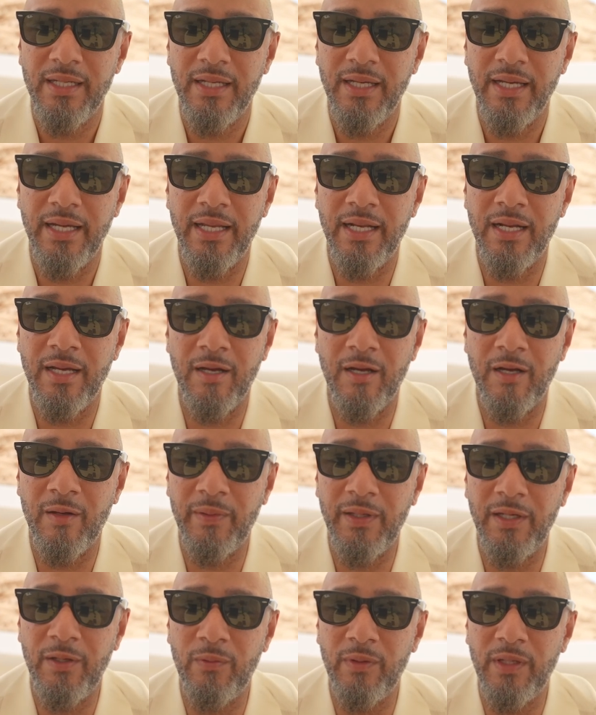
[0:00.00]

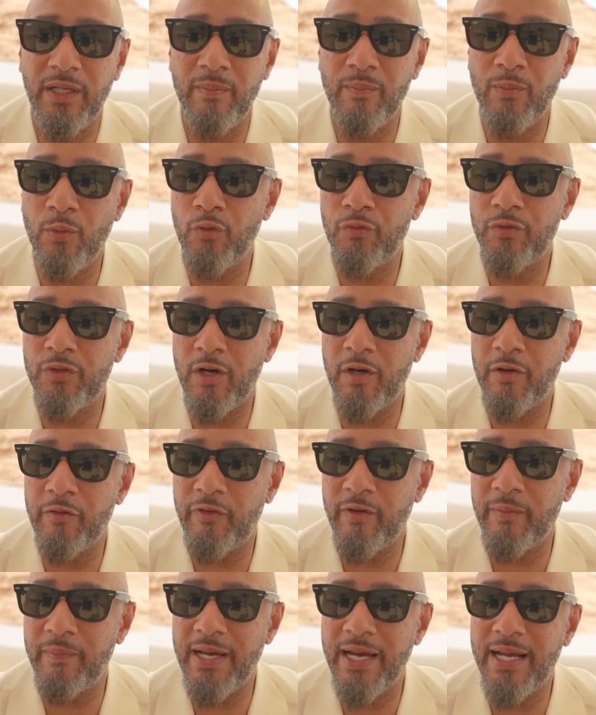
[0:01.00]
and he moved on
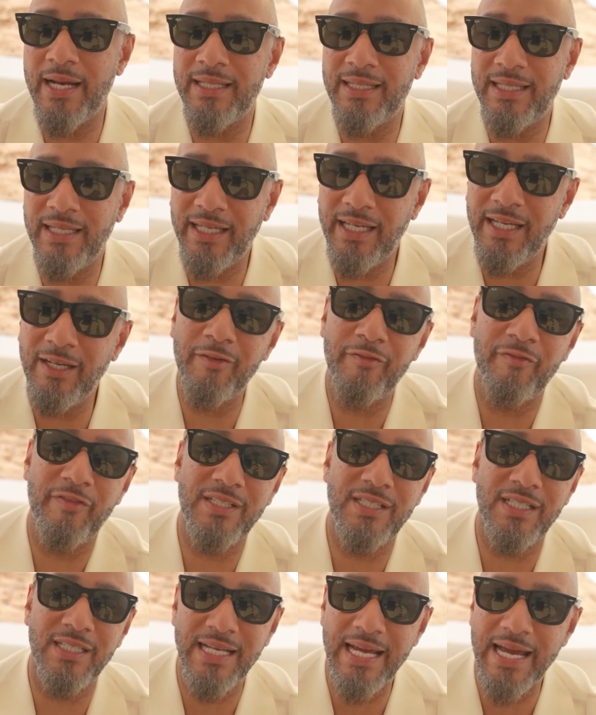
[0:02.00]
from that. I think he'll
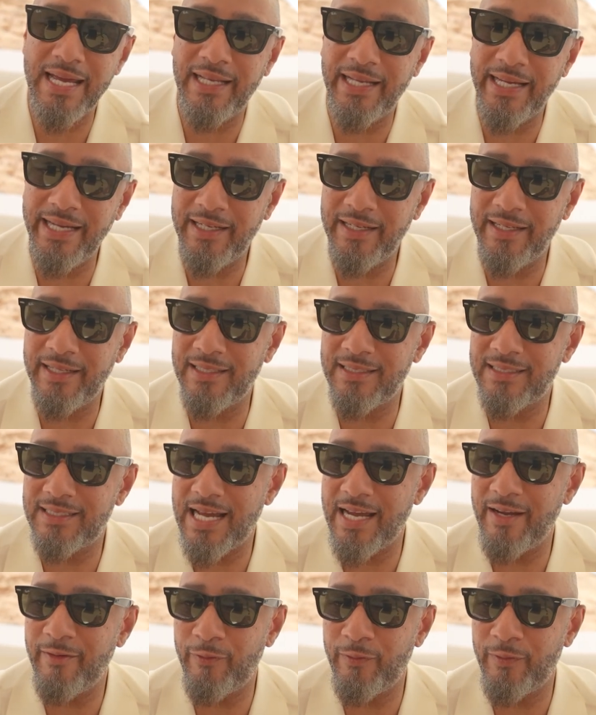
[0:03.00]
visit that later in his
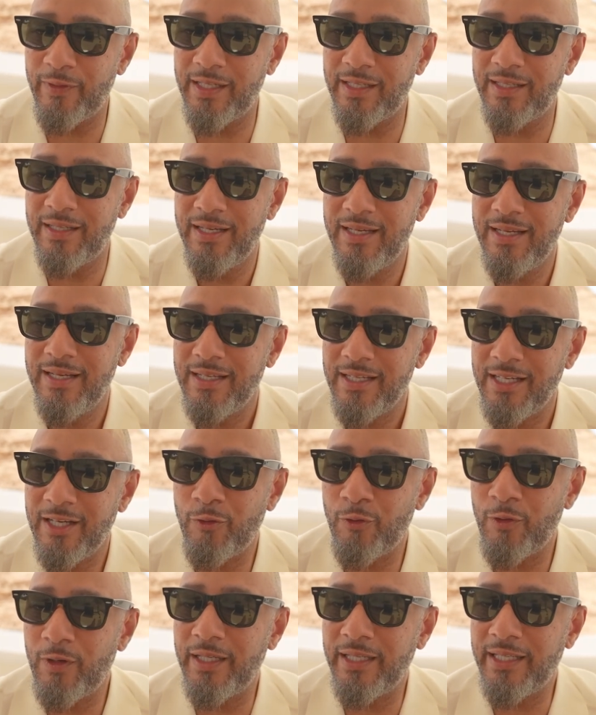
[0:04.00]
life when it
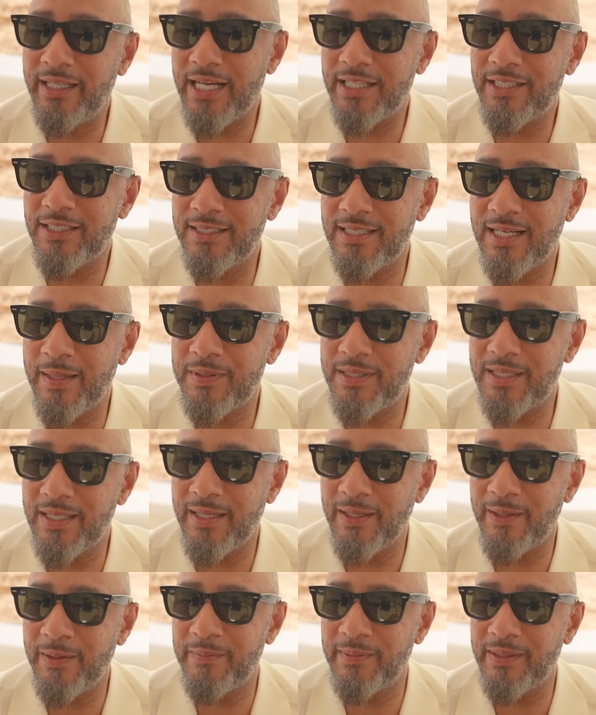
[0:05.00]
really catches up to
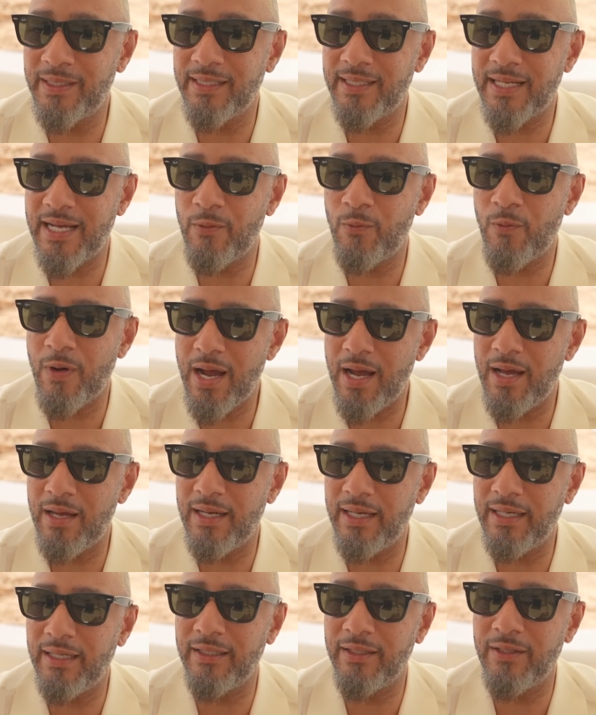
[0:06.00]
him, and like, wow,
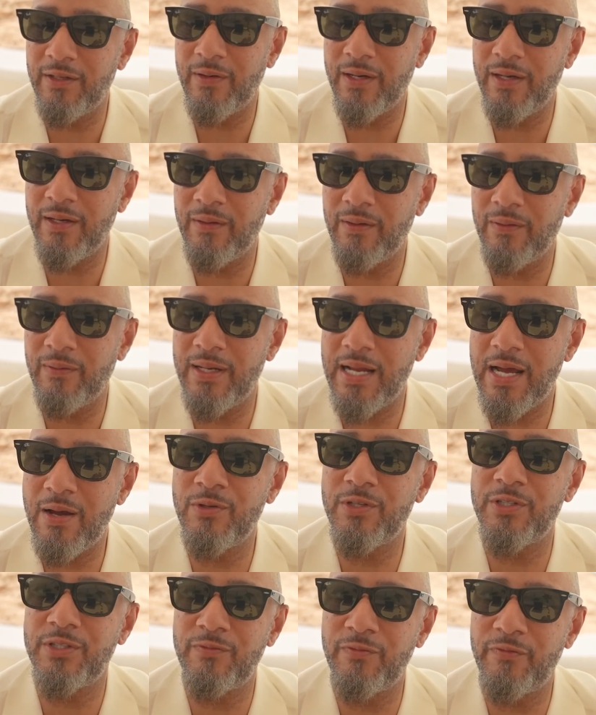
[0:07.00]
like, you know, when I
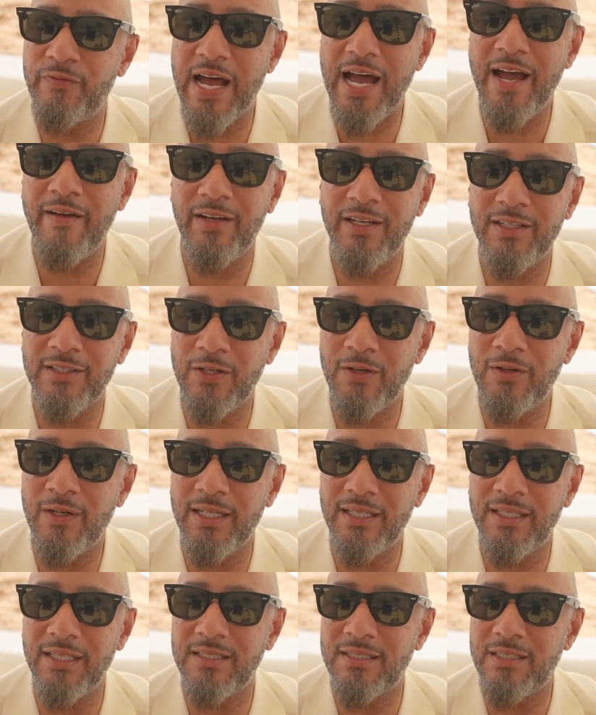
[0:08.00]
was 5 years old,
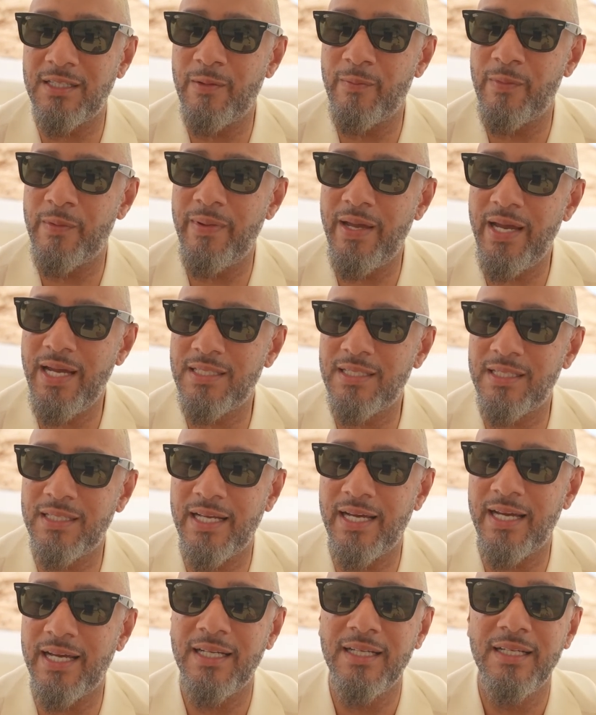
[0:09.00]
I did something amazing
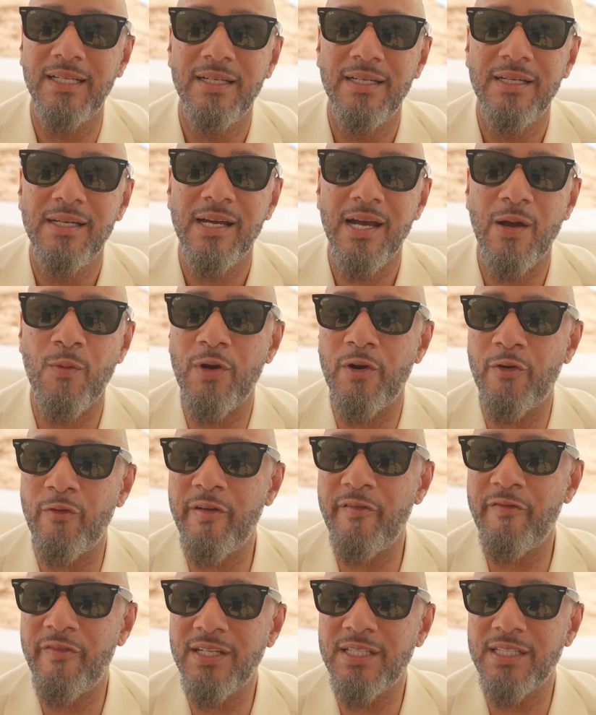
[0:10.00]
that I want to
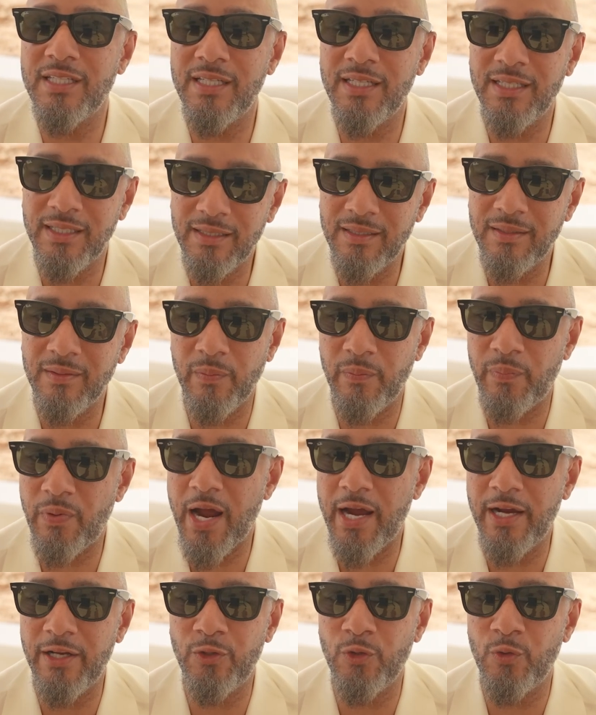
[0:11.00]
revisit and
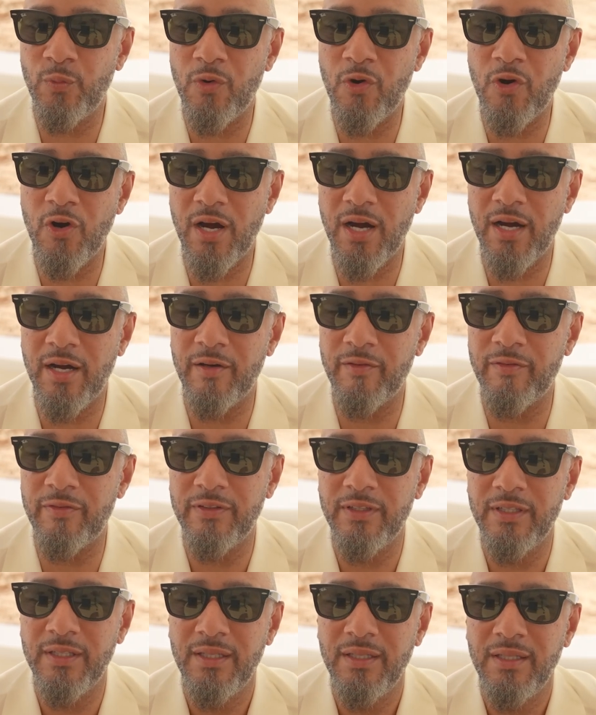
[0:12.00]
probably do more
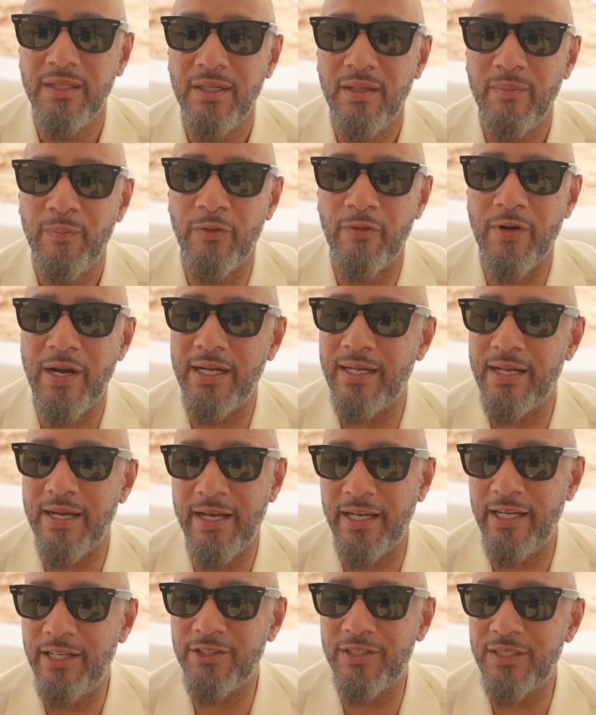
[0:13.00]
of. But right
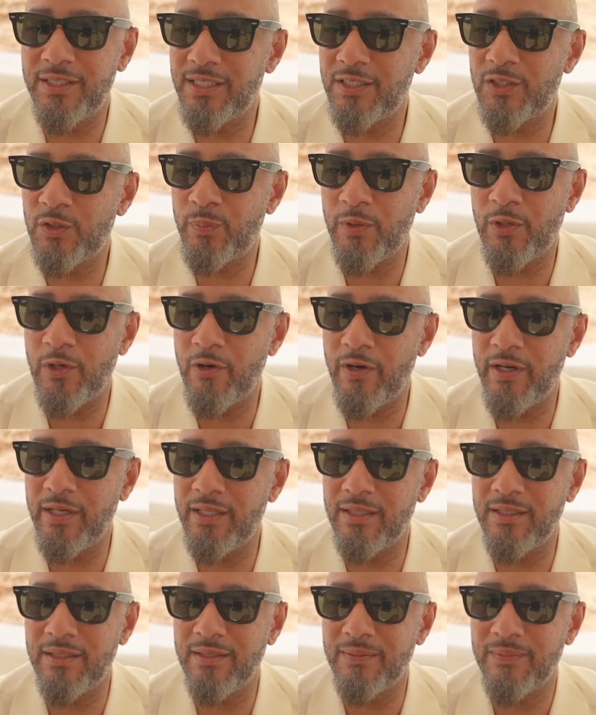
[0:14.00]
now, he's just
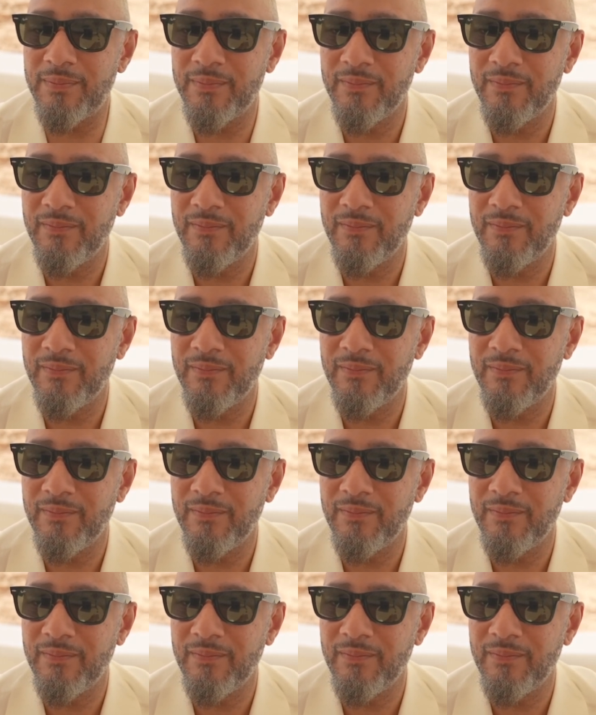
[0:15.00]
exploring